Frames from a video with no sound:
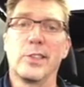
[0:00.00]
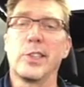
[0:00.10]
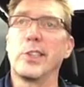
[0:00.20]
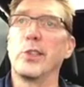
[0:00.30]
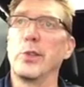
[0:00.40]

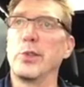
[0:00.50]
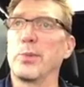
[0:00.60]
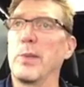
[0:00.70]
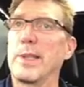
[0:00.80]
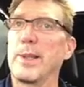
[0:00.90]
to
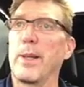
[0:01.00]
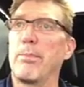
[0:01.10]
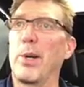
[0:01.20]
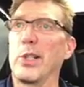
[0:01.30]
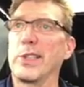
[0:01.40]
use with
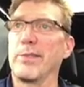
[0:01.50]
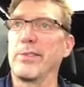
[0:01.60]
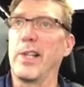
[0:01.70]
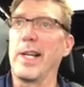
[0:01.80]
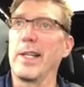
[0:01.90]
birds in
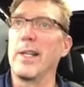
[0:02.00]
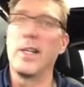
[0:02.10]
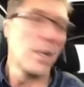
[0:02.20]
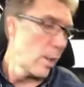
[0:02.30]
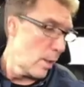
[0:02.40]
flight.
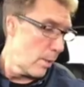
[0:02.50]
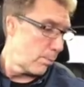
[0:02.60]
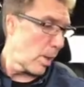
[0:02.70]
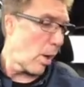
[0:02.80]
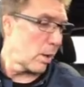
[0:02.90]

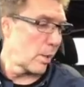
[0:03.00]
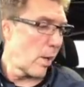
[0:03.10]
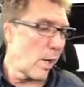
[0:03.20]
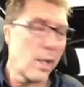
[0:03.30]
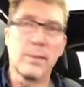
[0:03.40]
But all in
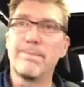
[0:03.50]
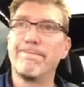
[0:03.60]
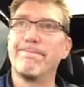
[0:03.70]
all,